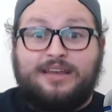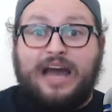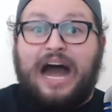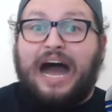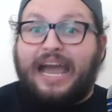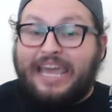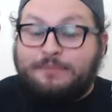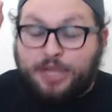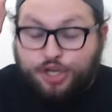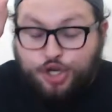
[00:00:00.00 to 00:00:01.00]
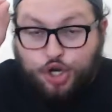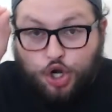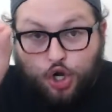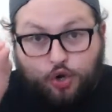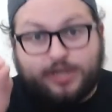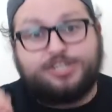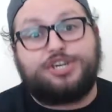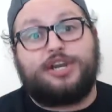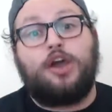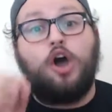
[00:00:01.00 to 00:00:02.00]
I am
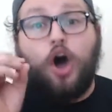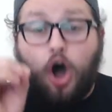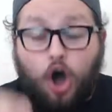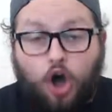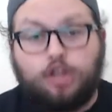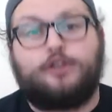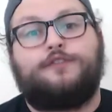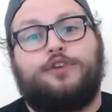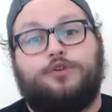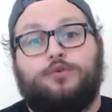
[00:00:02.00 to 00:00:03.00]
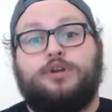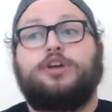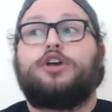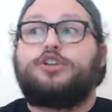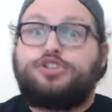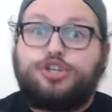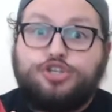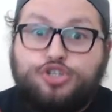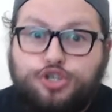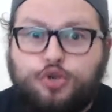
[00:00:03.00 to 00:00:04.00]
encouraging all of you to
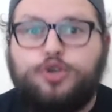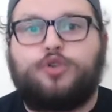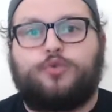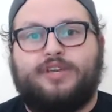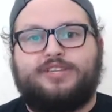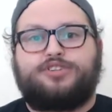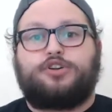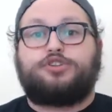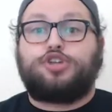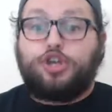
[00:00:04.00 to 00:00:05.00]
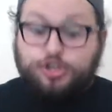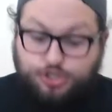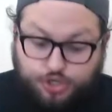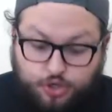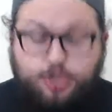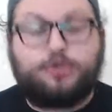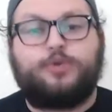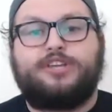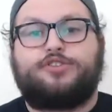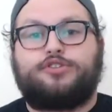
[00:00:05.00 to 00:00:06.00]
do your research. Do your
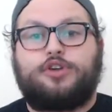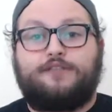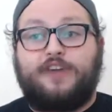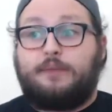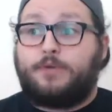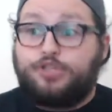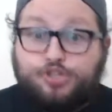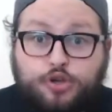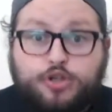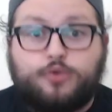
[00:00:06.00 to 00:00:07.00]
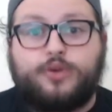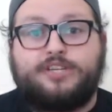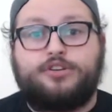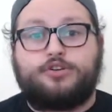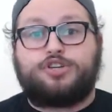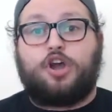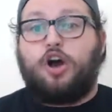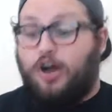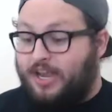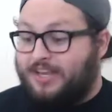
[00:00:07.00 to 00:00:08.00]
research on vaping. Do your research
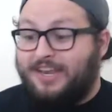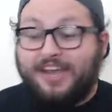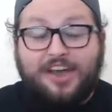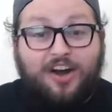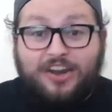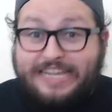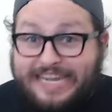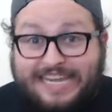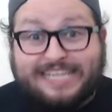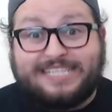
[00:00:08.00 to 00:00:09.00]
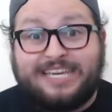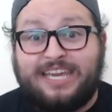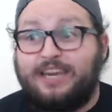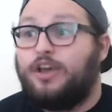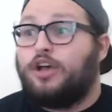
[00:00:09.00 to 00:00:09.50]
on nicotine.